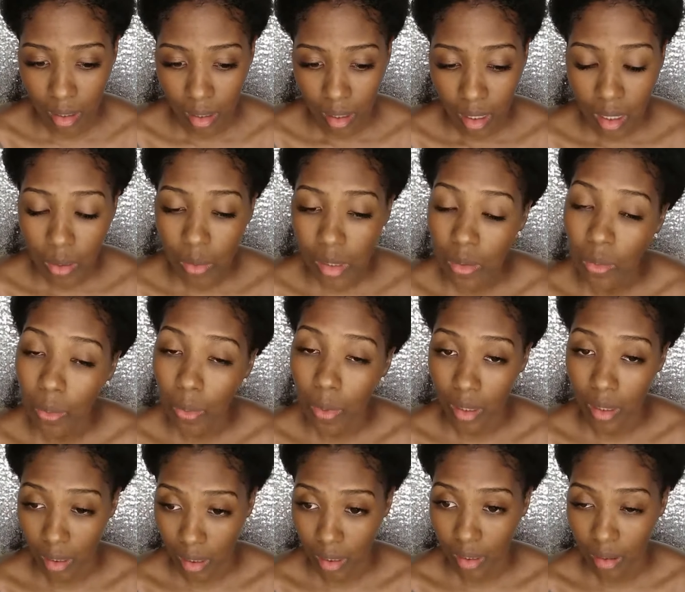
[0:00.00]
He wasn't
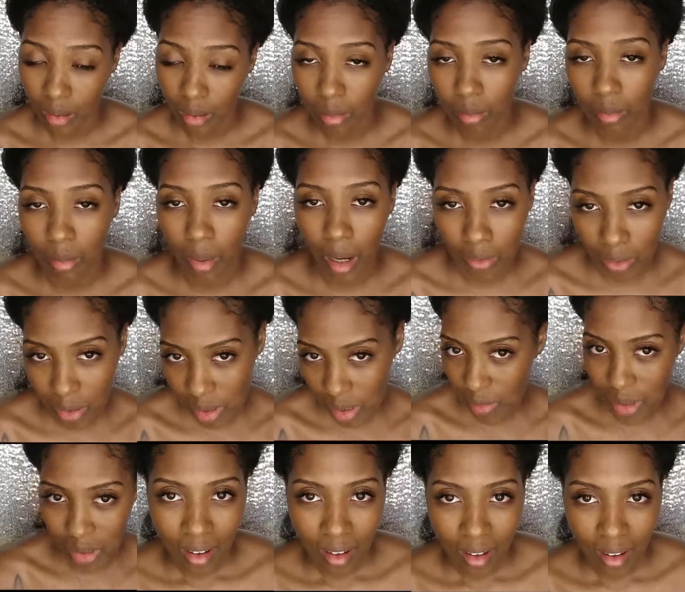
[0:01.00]
willing, but I forced him
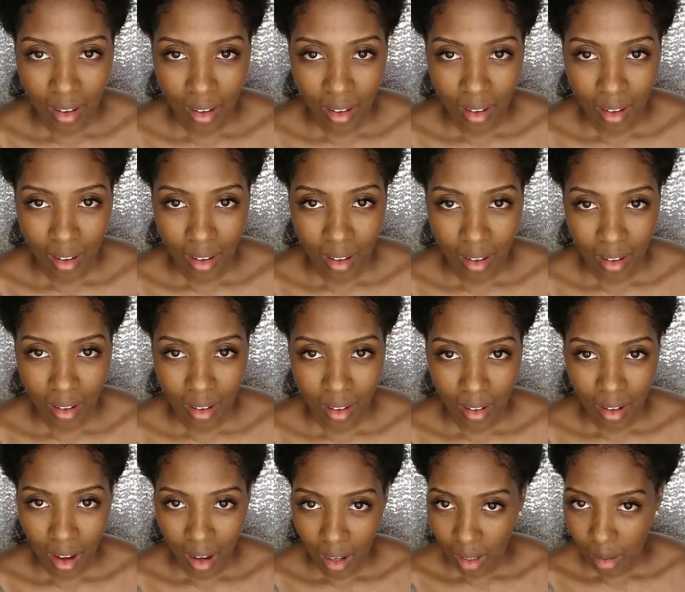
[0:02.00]
into it, and
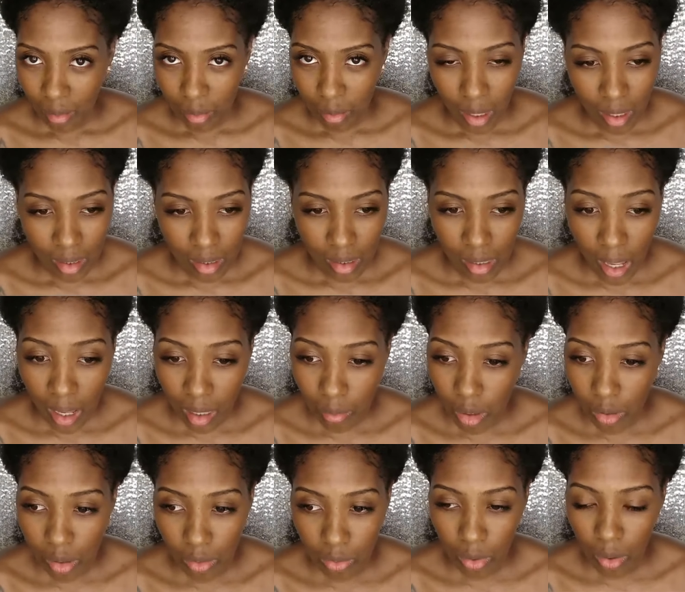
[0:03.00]
I applied it, had him use
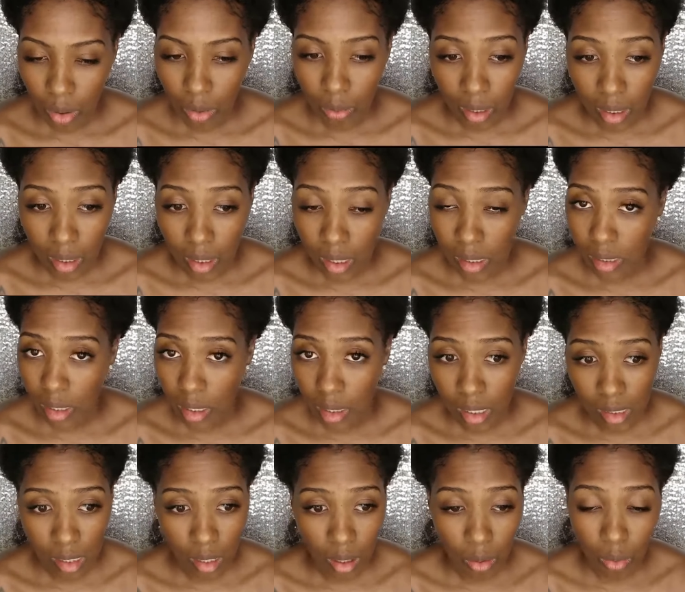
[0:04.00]
it for a week. He said his
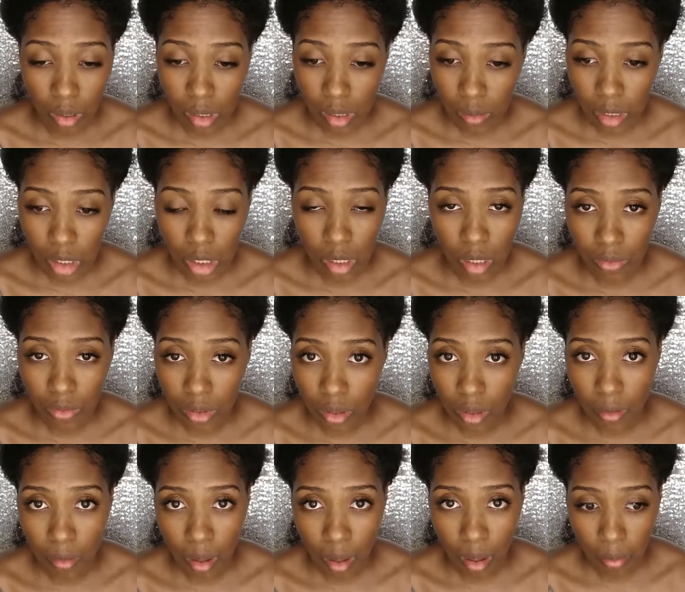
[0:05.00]
hair was much softer,
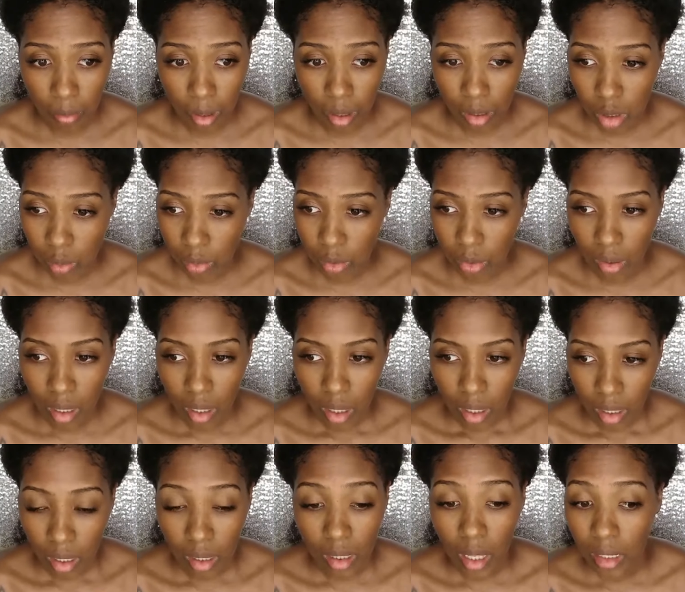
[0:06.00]
manageable.
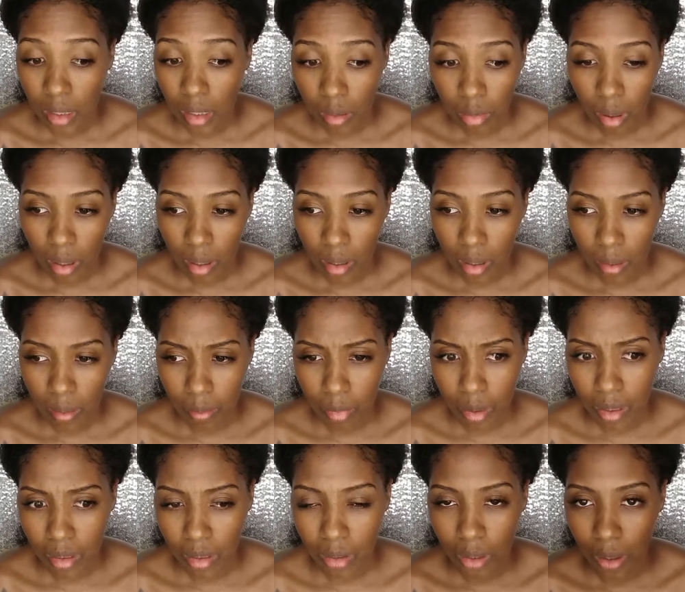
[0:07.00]
He liked the product,
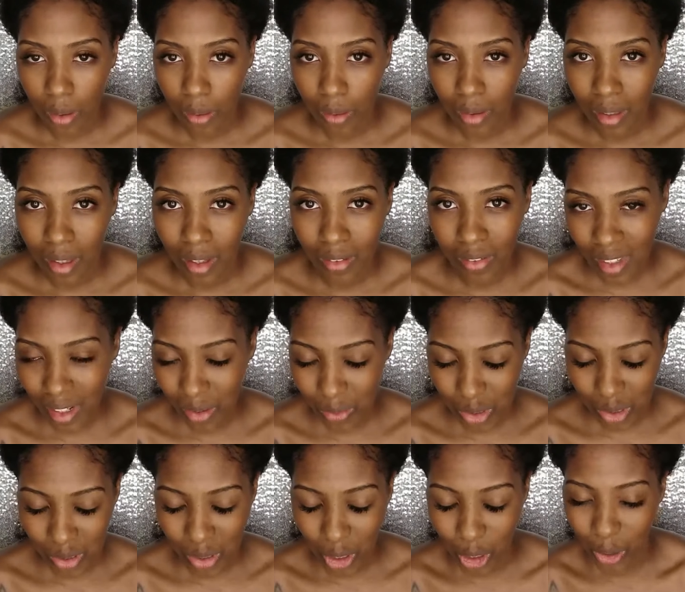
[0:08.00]
but you know, he felt like it was
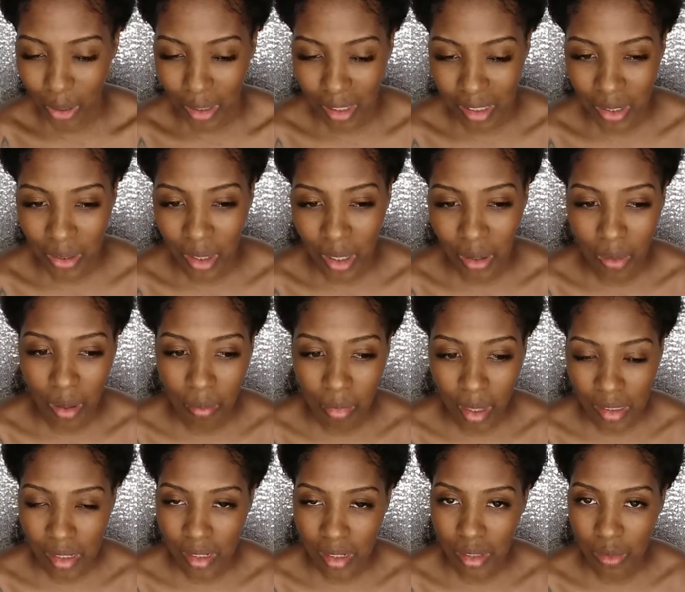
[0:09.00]
girly, so he went back
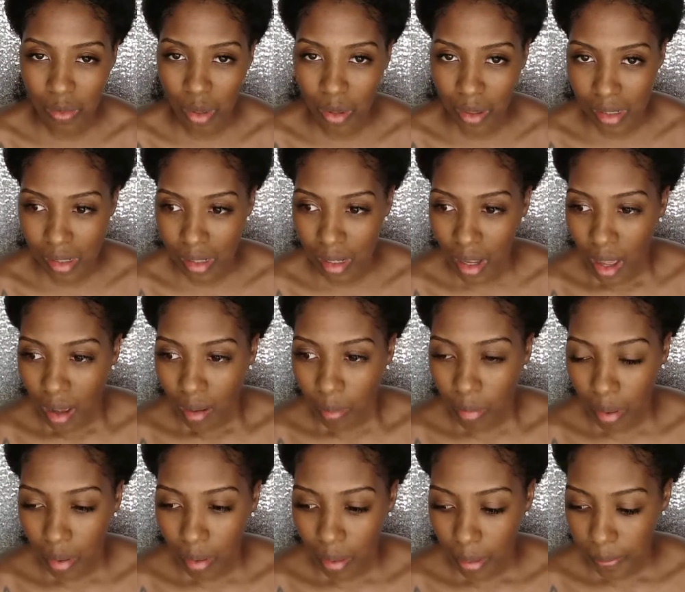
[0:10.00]
to his Murray's.
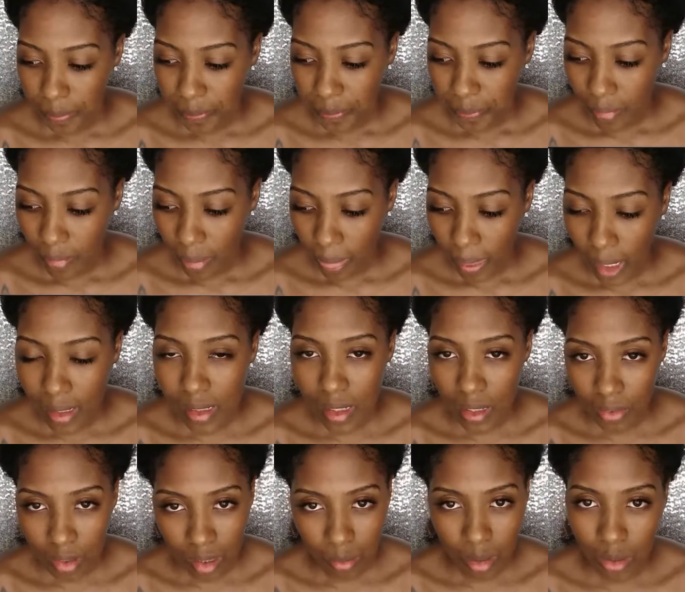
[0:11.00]
But
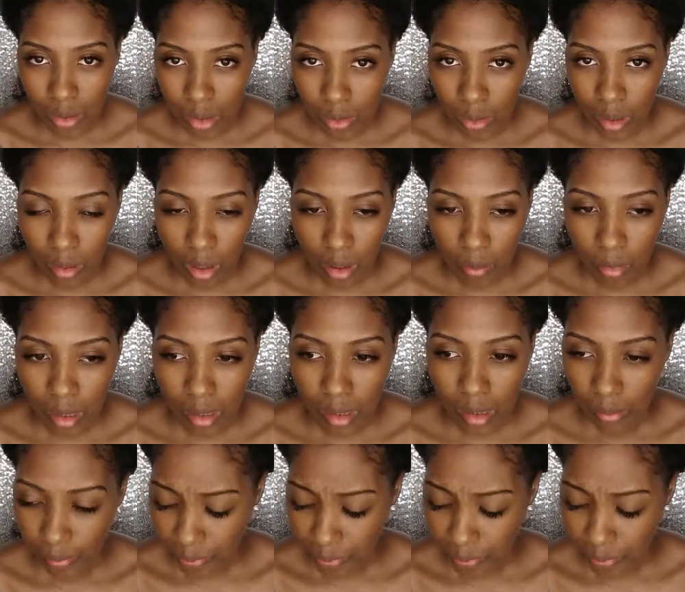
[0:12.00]
definitely can be used on men.